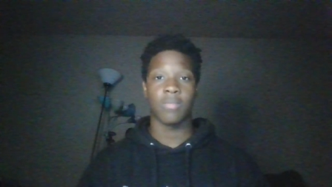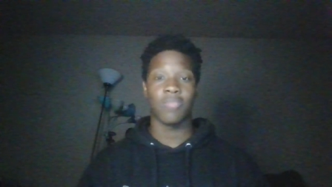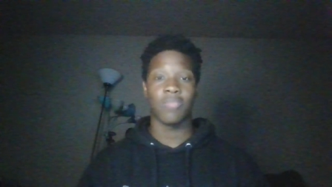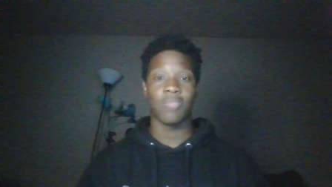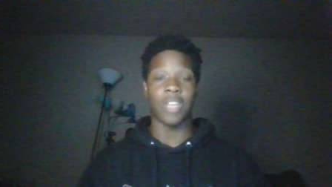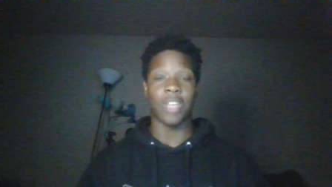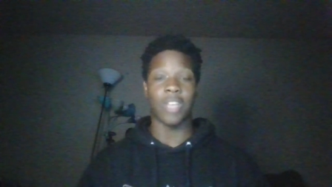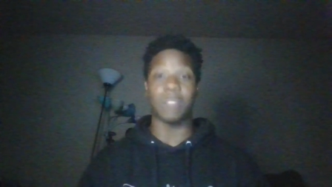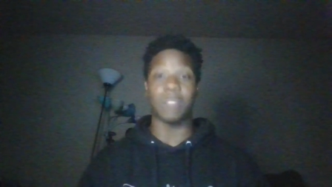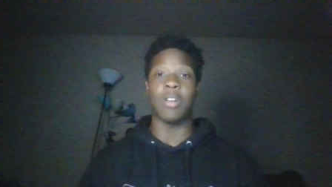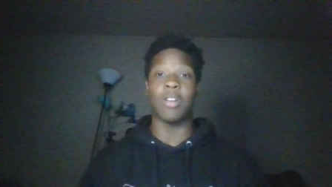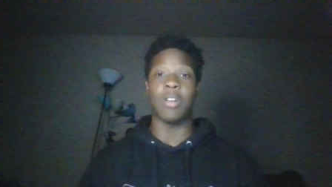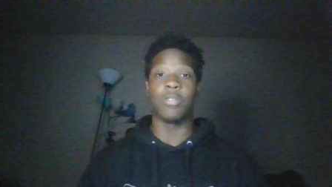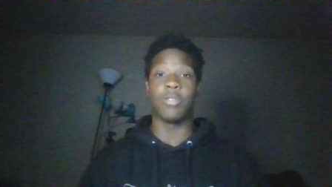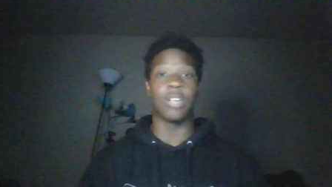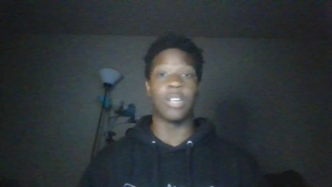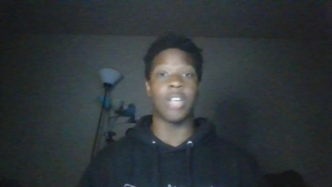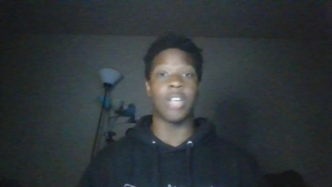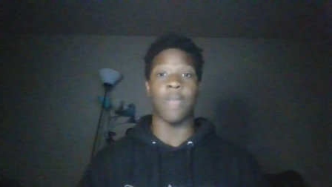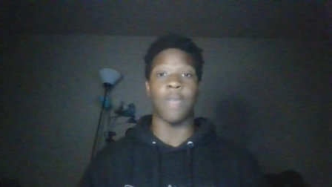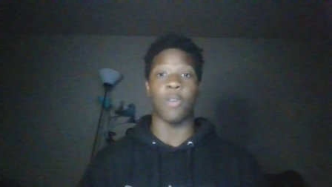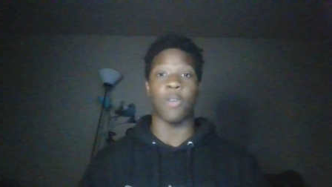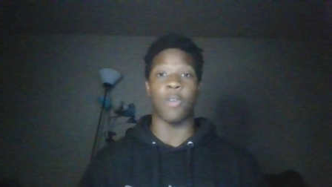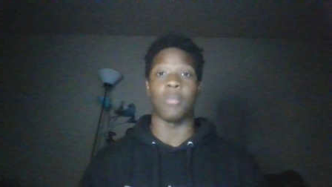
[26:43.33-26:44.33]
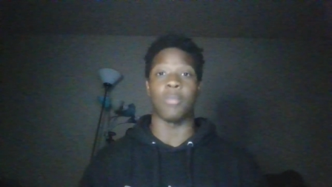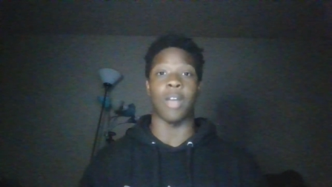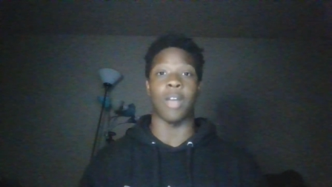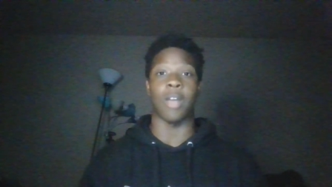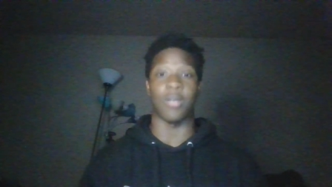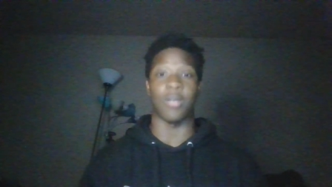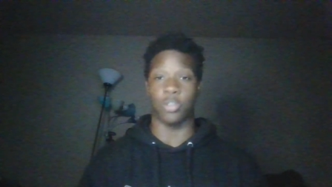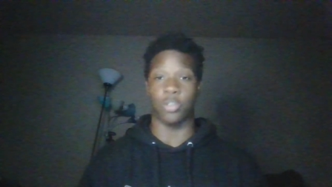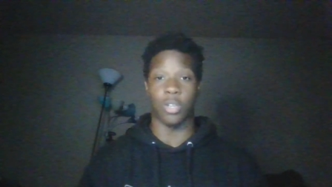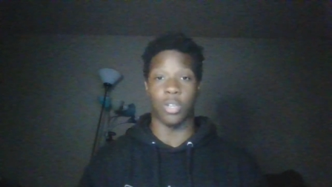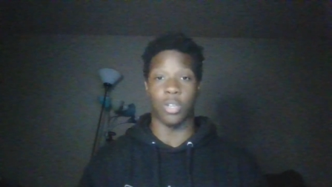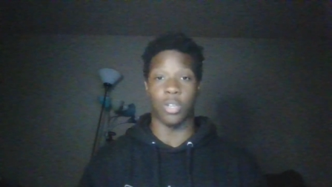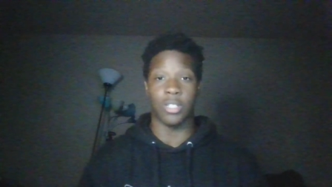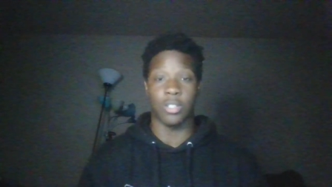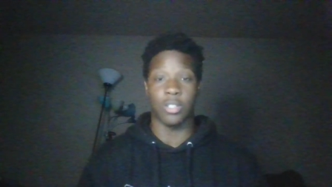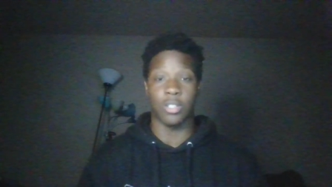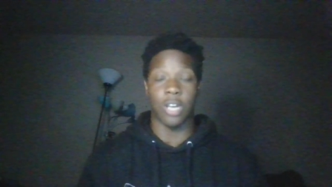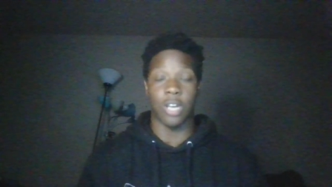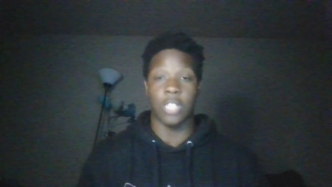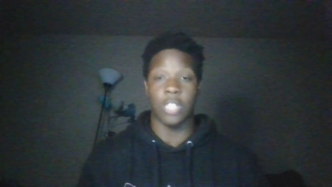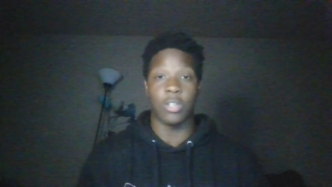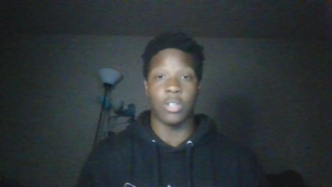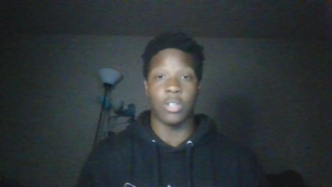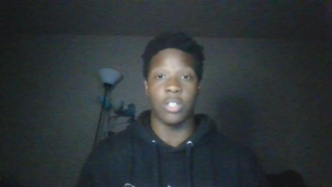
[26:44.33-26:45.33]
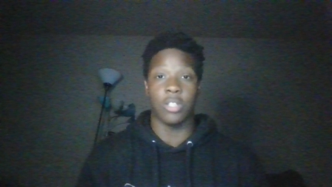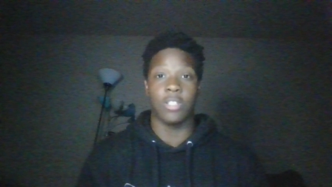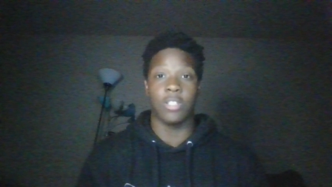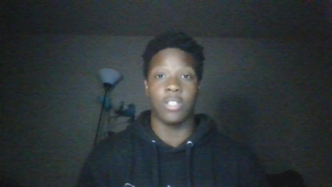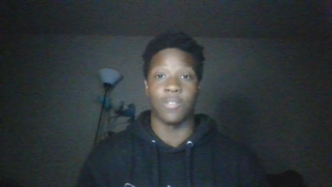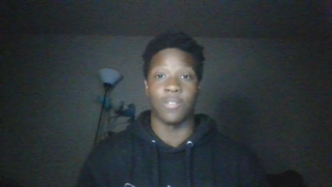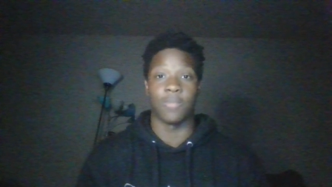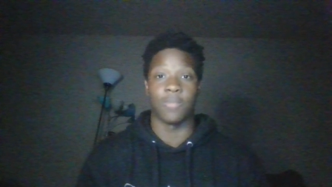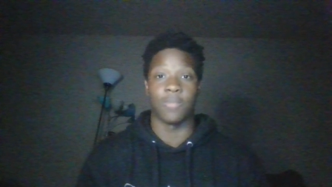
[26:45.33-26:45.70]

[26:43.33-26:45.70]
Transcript: That's my new nickname for him now. It's Cuck Twenty Two.